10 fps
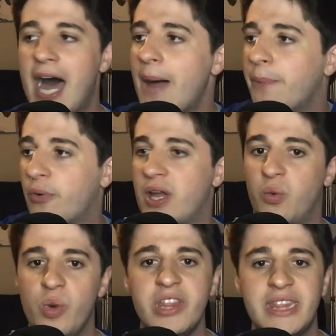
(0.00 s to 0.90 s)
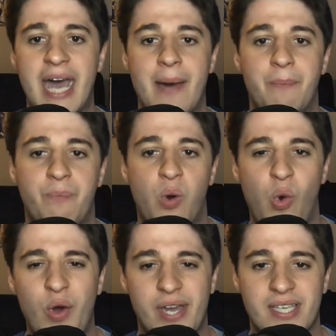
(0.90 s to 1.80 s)
operate with that
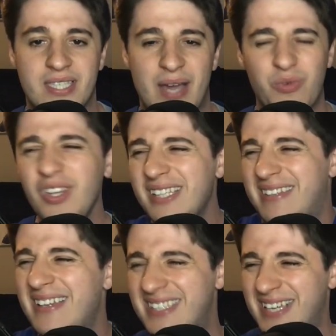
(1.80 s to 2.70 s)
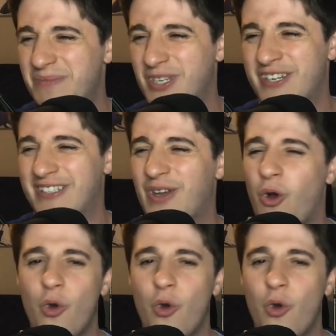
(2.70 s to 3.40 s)
poise that really does seem to just